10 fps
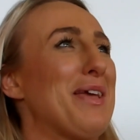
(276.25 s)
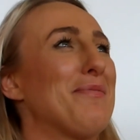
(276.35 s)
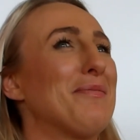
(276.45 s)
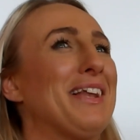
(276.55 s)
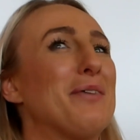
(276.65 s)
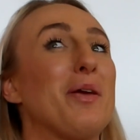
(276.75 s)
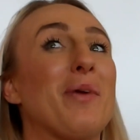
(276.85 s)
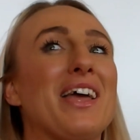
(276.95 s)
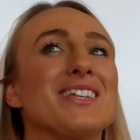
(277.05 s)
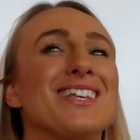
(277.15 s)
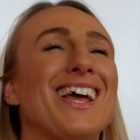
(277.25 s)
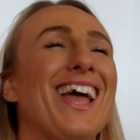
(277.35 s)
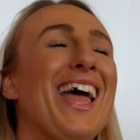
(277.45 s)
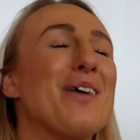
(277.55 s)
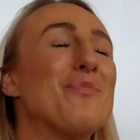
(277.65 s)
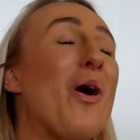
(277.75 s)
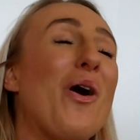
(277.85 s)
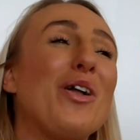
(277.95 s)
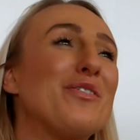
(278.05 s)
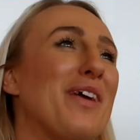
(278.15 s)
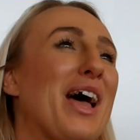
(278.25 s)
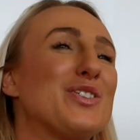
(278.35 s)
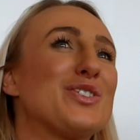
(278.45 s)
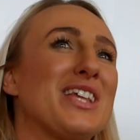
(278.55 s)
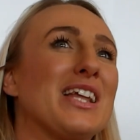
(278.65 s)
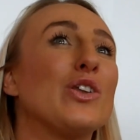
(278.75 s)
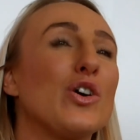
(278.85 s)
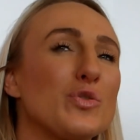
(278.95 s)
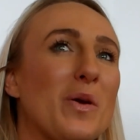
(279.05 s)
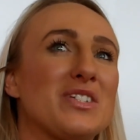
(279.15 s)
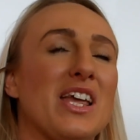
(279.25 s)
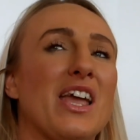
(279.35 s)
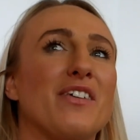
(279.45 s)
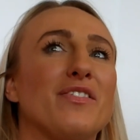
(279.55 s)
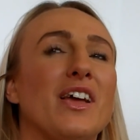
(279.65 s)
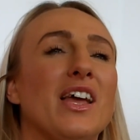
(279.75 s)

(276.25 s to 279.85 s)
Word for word: Maybe I'm a little bit biased, uh, but all of it, I just think looks positive